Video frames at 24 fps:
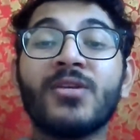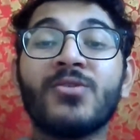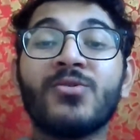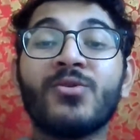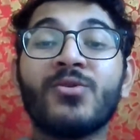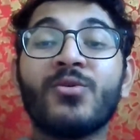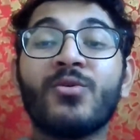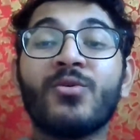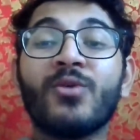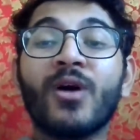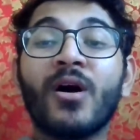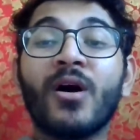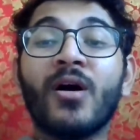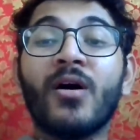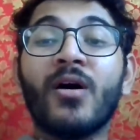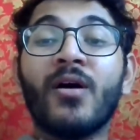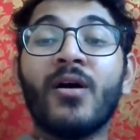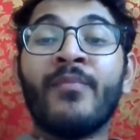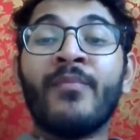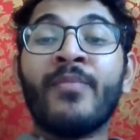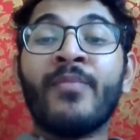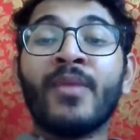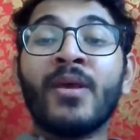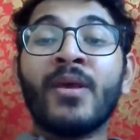
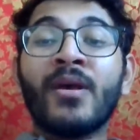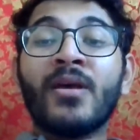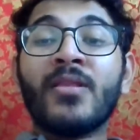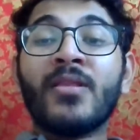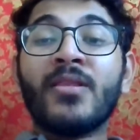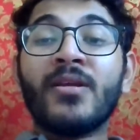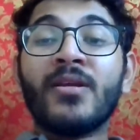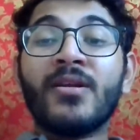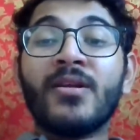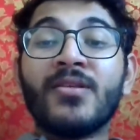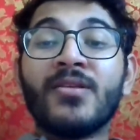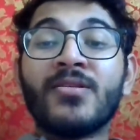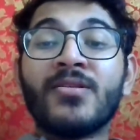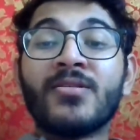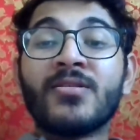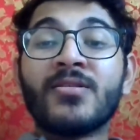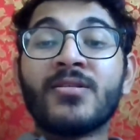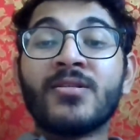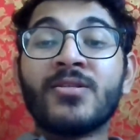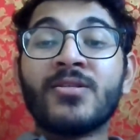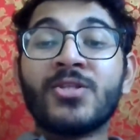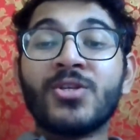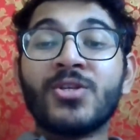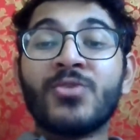So there
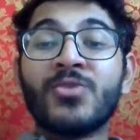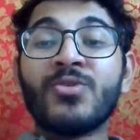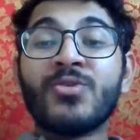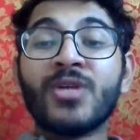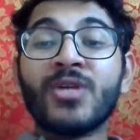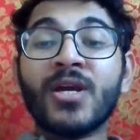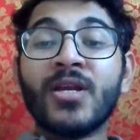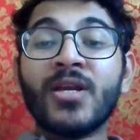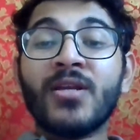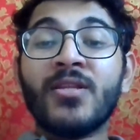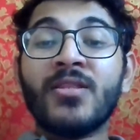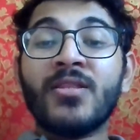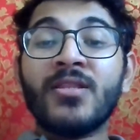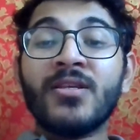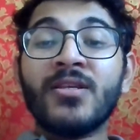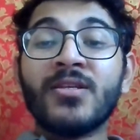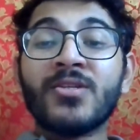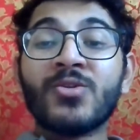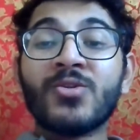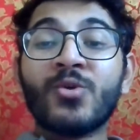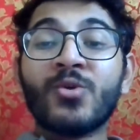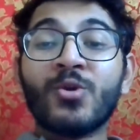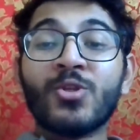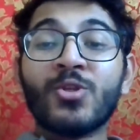is genocide, there
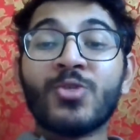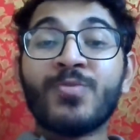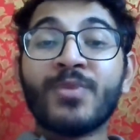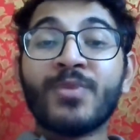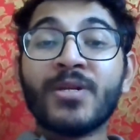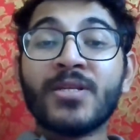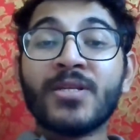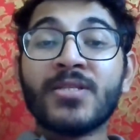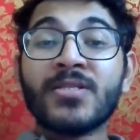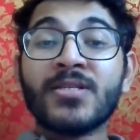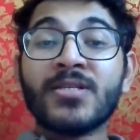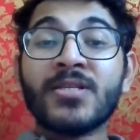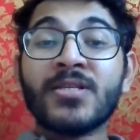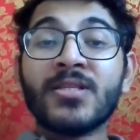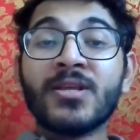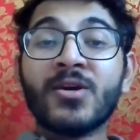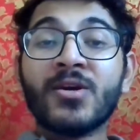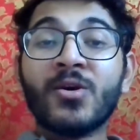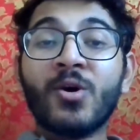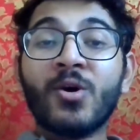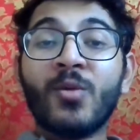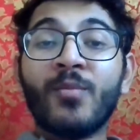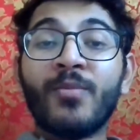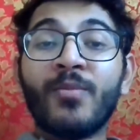is conspiracy, the
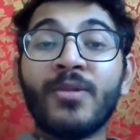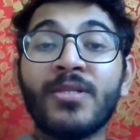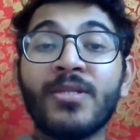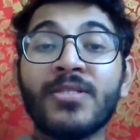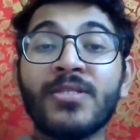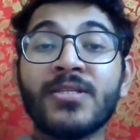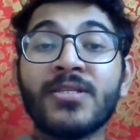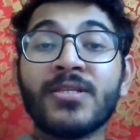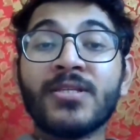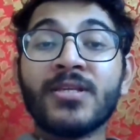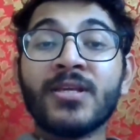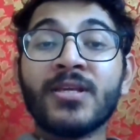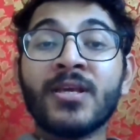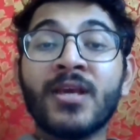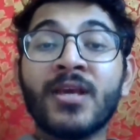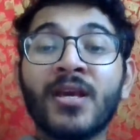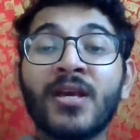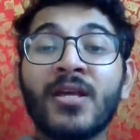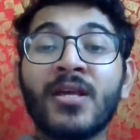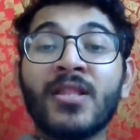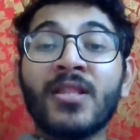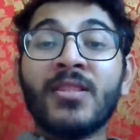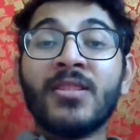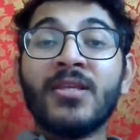complicity,
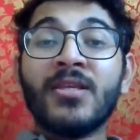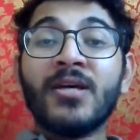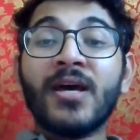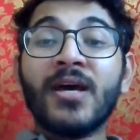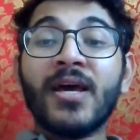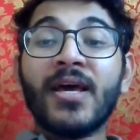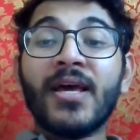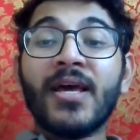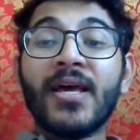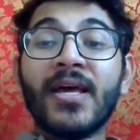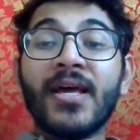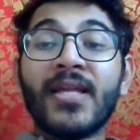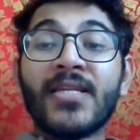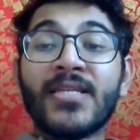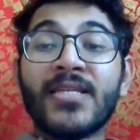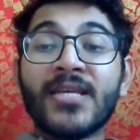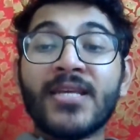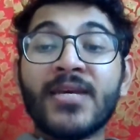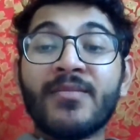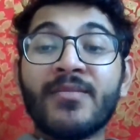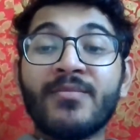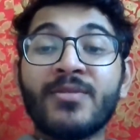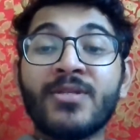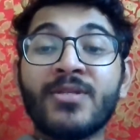the
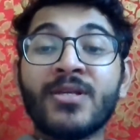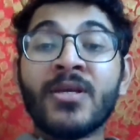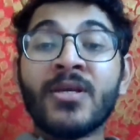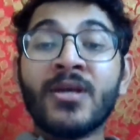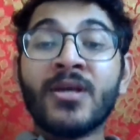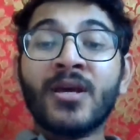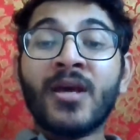attempt,